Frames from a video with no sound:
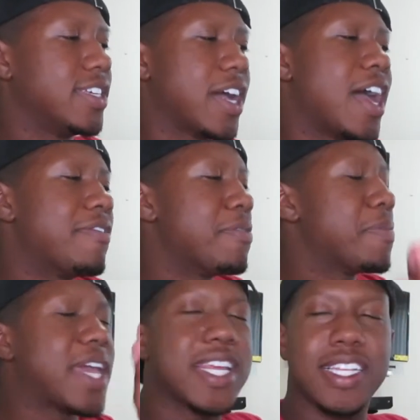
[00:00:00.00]
y'all
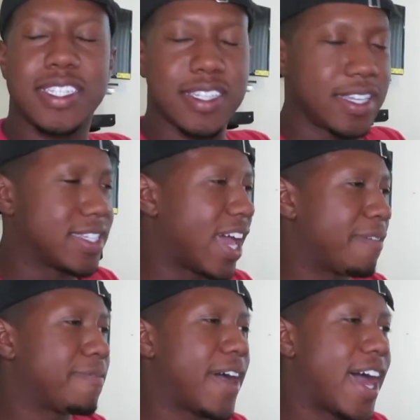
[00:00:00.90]
haven't made it into the
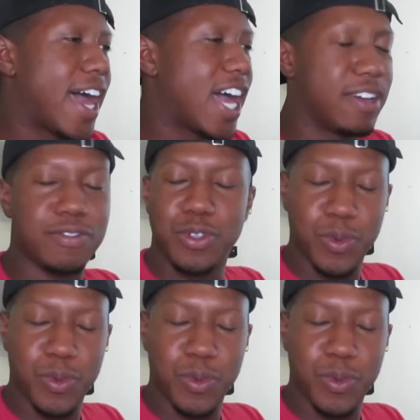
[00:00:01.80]
top five